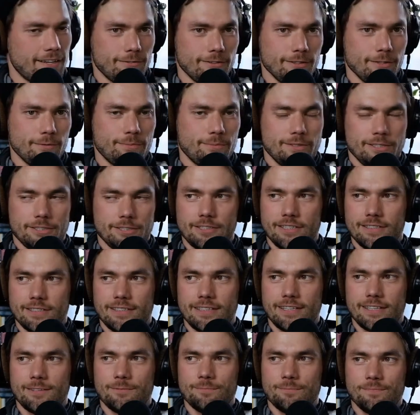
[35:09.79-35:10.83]
I really
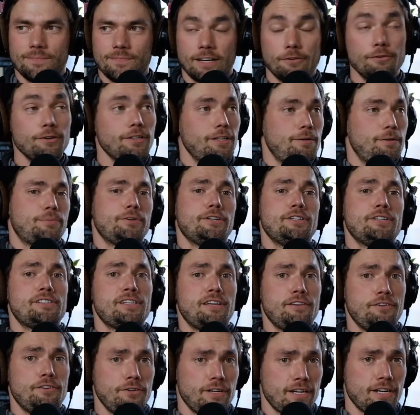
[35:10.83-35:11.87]

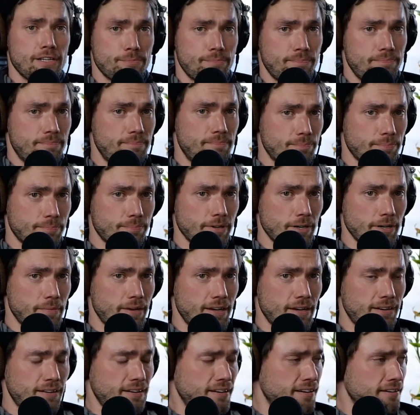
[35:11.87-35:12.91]
appreciate you guys bringing
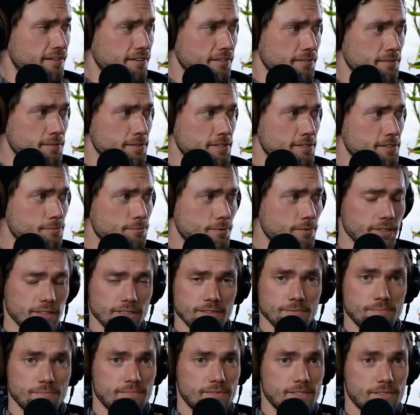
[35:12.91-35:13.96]
me on here. This is
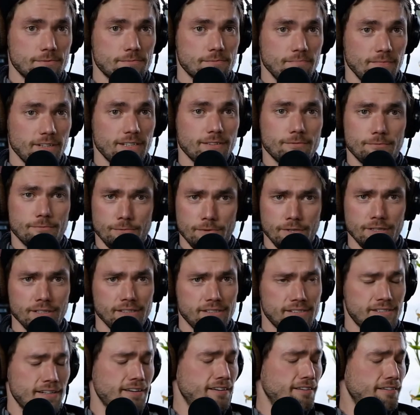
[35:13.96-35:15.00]
really
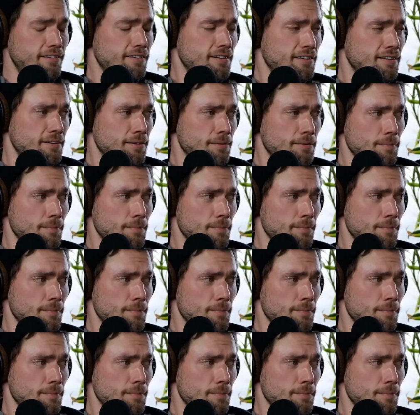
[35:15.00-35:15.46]
really stellar.